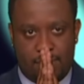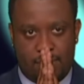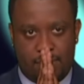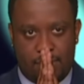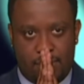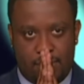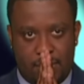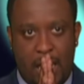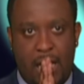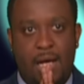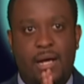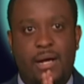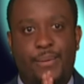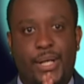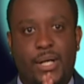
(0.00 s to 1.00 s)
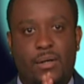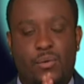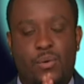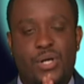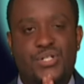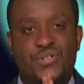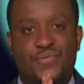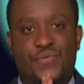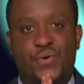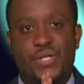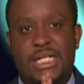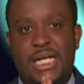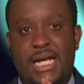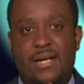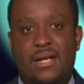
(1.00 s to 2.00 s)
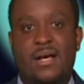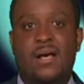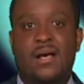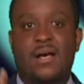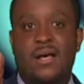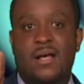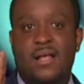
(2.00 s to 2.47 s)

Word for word: All right. Here we go, question